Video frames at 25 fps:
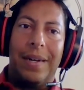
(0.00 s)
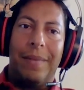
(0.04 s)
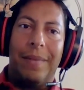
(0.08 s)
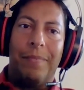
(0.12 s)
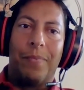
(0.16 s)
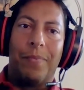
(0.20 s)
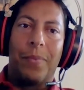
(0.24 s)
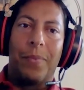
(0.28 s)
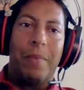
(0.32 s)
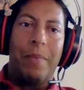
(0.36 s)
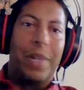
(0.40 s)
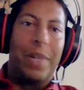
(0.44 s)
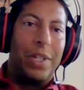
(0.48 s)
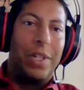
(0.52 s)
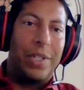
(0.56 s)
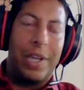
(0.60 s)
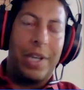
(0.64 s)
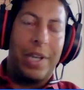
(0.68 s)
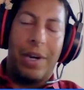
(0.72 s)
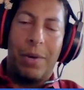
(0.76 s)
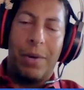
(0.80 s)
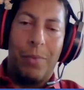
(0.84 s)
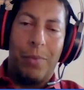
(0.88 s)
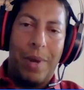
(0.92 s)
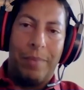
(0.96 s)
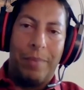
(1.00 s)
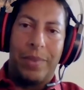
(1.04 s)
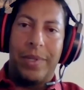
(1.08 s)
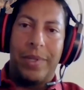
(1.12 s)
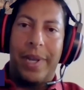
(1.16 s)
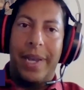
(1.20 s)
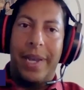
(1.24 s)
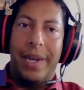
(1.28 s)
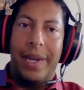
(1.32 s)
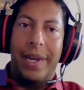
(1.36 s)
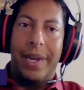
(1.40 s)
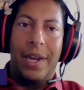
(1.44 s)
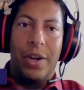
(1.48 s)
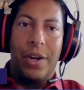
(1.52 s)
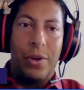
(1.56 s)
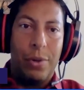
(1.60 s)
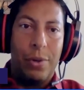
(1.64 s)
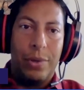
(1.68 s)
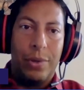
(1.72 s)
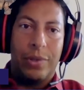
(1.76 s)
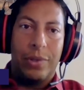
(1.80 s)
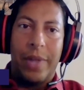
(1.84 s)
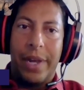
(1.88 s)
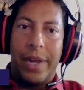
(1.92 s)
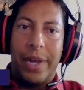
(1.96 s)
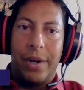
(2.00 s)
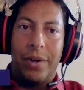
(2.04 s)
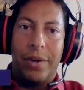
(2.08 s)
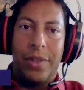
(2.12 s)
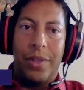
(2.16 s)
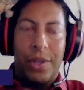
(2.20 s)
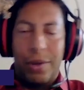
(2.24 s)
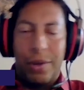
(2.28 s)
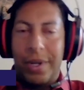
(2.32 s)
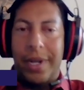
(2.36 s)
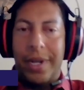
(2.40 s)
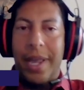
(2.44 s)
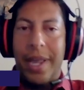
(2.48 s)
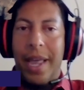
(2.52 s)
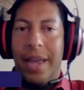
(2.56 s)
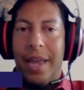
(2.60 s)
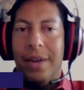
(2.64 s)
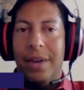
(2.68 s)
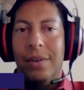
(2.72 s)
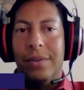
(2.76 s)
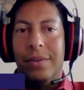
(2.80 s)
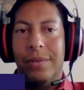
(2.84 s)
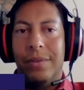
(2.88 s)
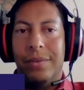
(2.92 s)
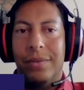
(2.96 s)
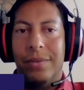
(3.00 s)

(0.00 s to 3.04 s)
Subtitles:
military website in a newsletter that you could get.